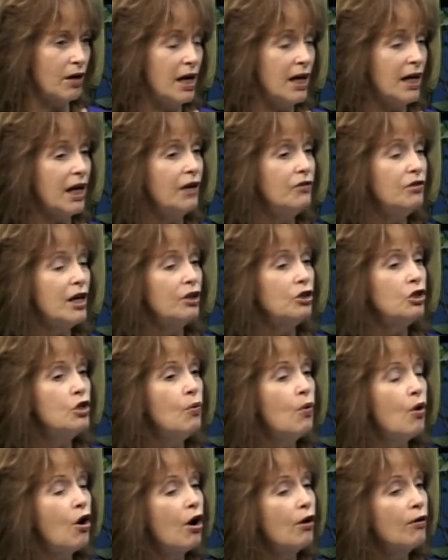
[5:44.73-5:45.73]
and that you
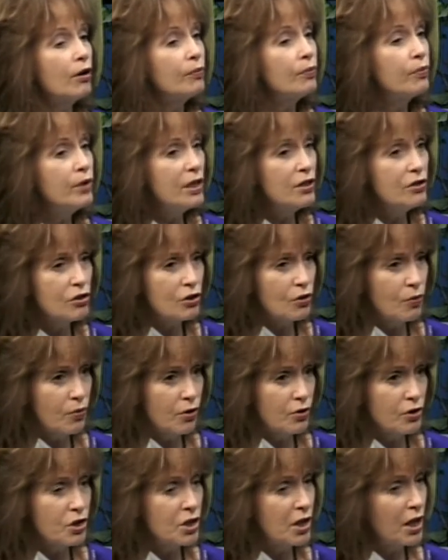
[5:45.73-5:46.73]
are a
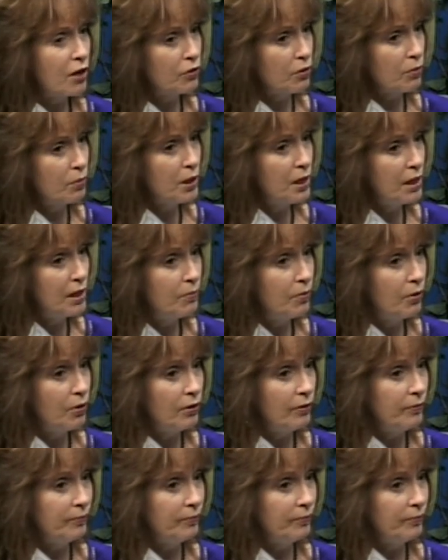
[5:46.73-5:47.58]
resource to other people.